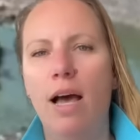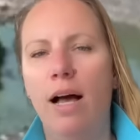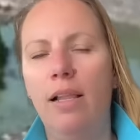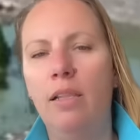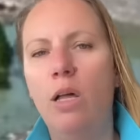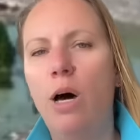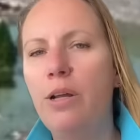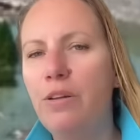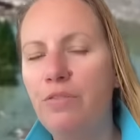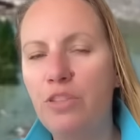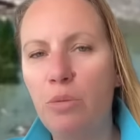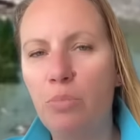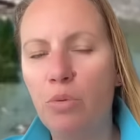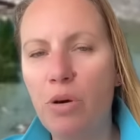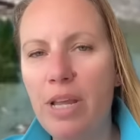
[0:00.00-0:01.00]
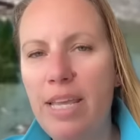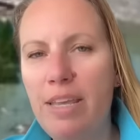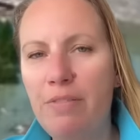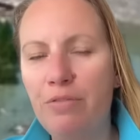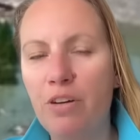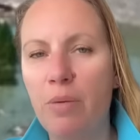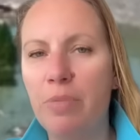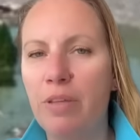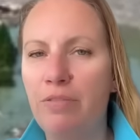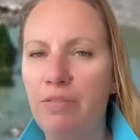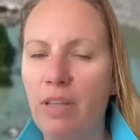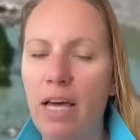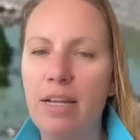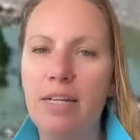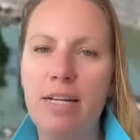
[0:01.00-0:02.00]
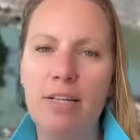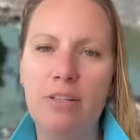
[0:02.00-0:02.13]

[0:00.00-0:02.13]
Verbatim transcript: a lot of debris from the flooded and